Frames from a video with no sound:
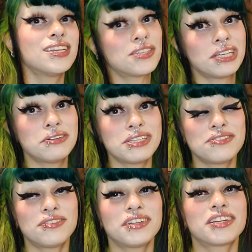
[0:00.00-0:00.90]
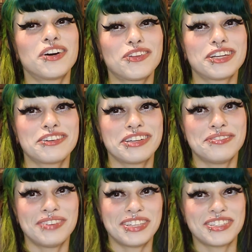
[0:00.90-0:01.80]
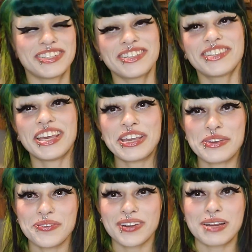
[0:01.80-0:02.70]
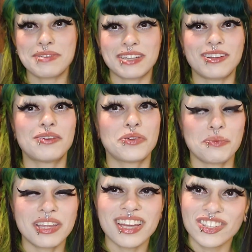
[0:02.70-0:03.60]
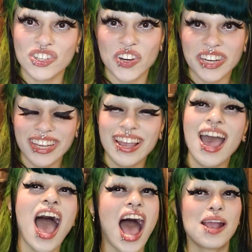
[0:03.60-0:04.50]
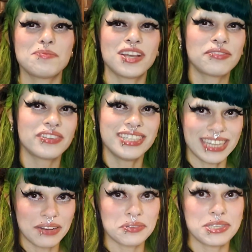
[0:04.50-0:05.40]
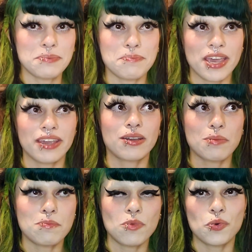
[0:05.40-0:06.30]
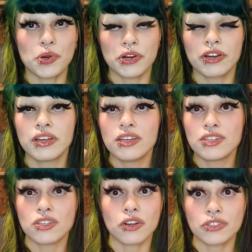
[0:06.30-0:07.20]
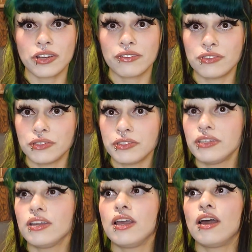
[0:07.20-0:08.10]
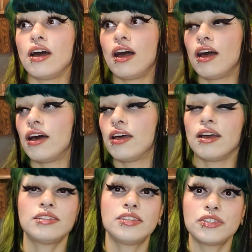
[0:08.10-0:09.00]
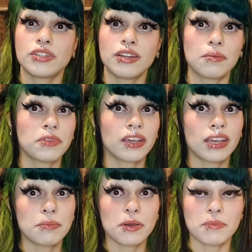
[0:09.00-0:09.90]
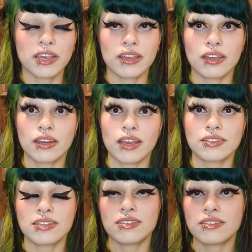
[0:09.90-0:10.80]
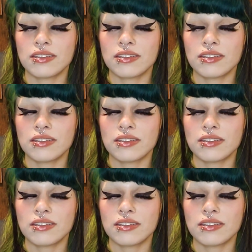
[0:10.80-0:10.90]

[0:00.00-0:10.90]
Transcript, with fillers: So that was a fun culinary adventure. Thank you for coming along with me on that journey. I'm definitely down to make more Star Trek food. Uh, a dish that I'm thinking about making next is